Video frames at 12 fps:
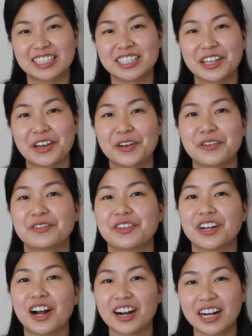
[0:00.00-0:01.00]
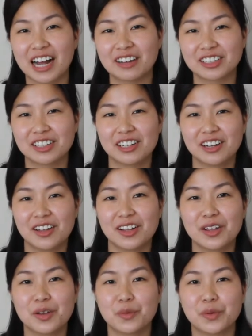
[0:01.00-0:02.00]
So for our
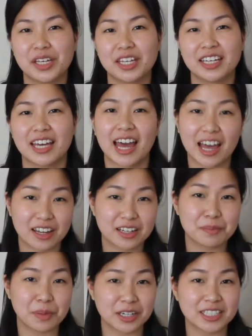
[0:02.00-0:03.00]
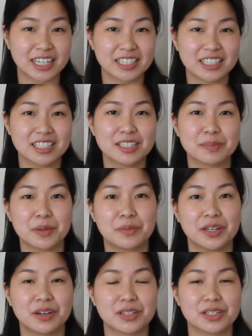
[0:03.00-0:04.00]
alcohol, we had bartenders, but
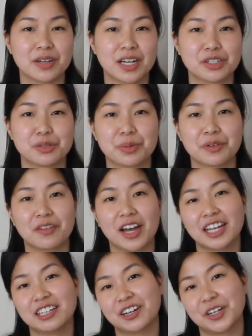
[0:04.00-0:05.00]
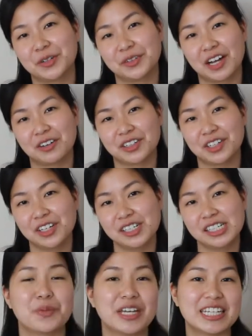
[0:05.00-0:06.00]
we also had to provide our own
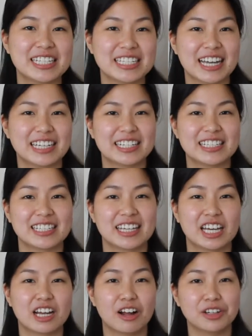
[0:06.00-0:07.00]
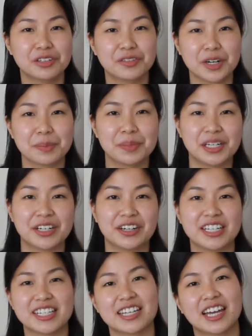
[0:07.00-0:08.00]
alcohol. We decided to get all of our beer
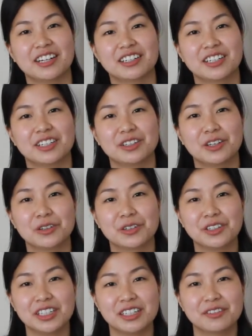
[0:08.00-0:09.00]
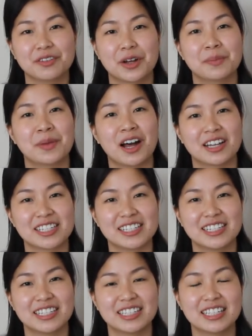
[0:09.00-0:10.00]
and cider locally from
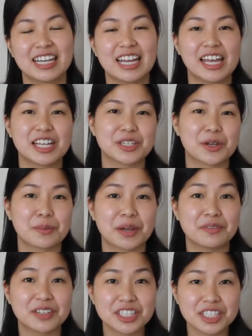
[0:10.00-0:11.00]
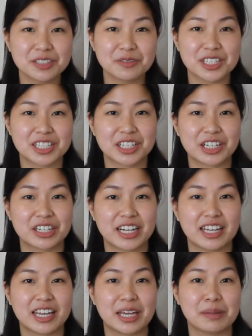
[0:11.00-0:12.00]
Austin. So my vision was to
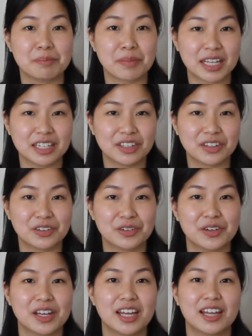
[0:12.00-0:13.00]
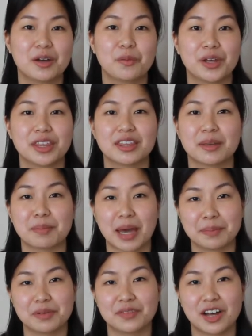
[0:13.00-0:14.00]
create a menu with the
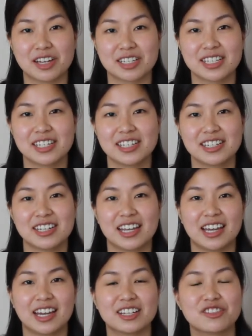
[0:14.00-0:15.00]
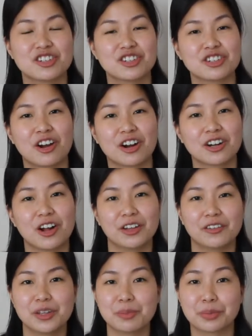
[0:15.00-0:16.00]
map of Austin and star all
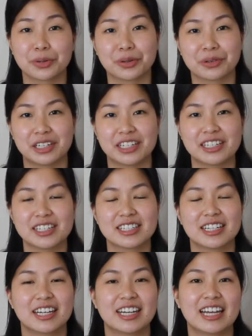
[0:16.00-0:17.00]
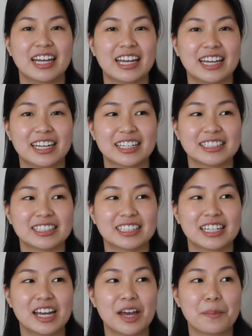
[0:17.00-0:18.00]
of the breweries. And
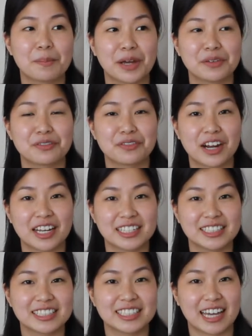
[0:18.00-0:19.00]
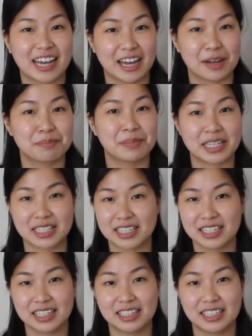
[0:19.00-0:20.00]
my friend Kat
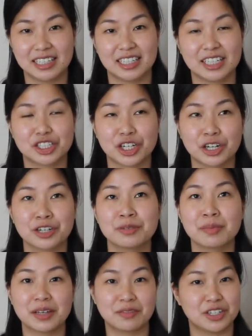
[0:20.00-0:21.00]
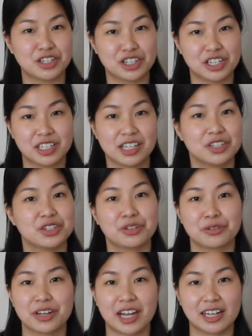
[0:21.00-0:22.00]
basically turned my vision
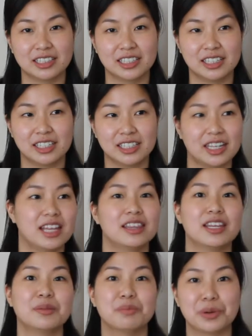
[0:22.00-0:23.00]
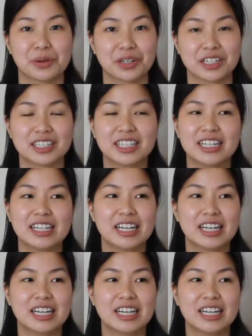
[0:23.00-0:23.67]
into reality and then more.